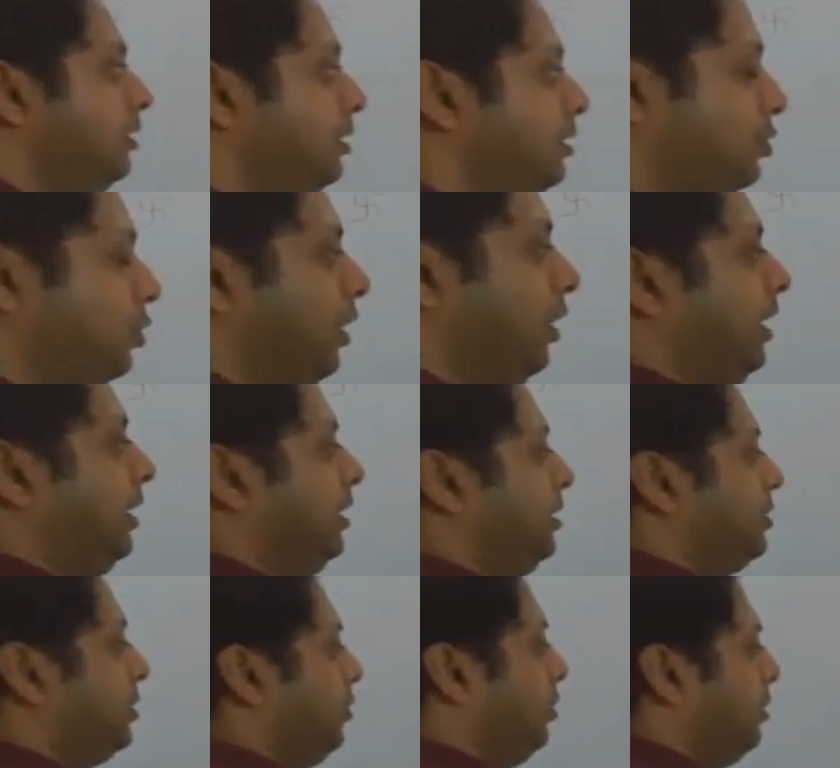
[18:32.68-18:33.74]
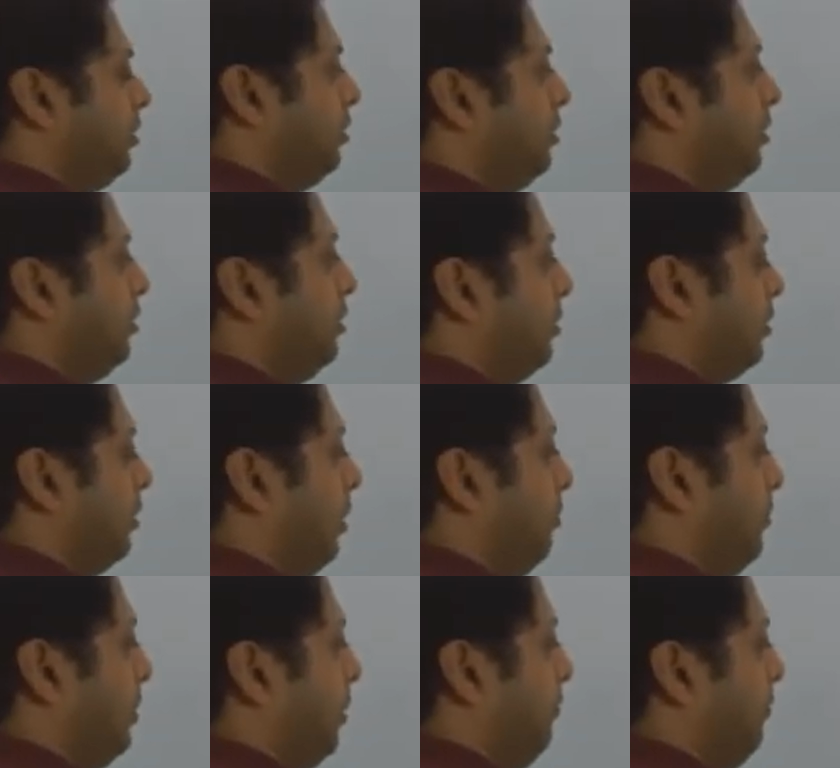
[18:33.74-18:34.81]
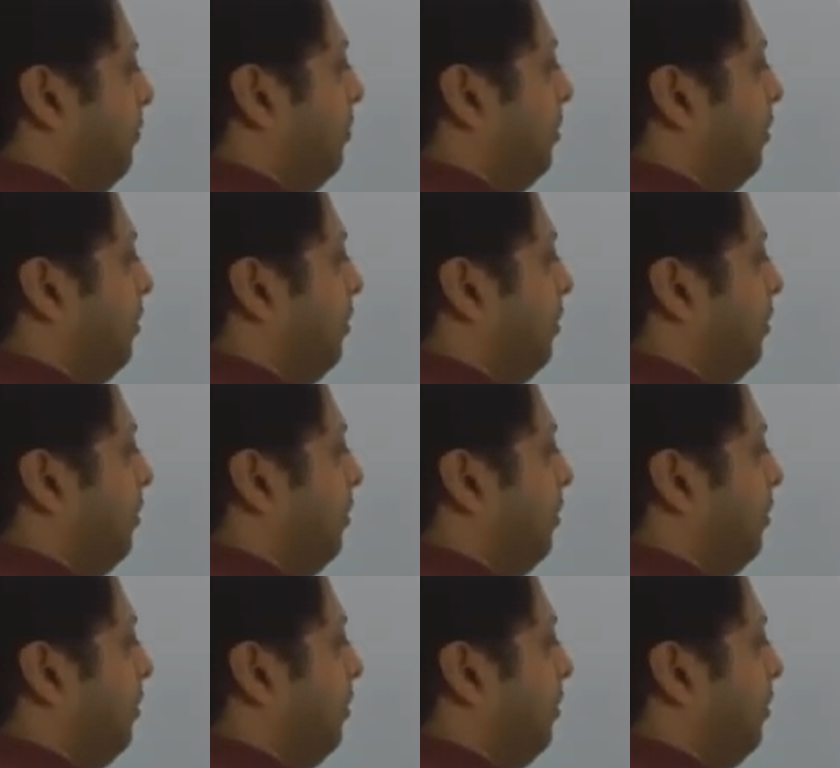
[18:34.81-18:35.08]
So n is your number of